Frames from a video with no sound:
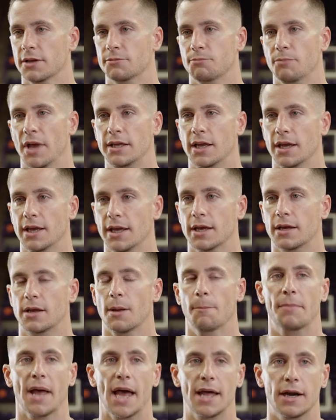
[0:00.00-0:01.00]
Making it
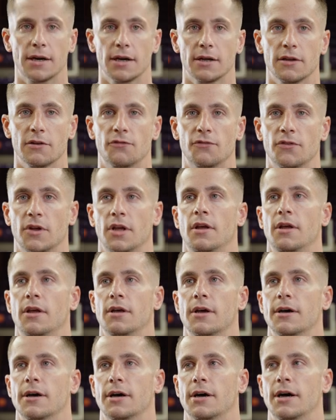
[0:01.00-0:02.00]
competitive,
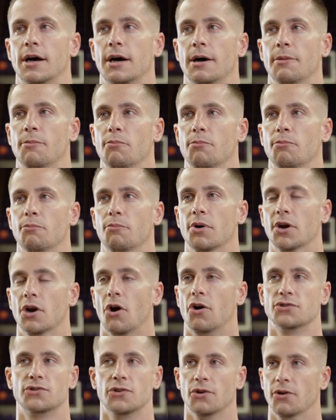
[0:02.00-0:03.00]
but
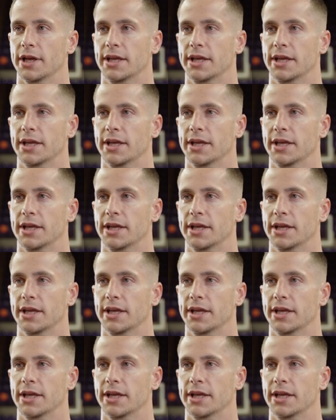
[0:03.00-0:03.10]
also,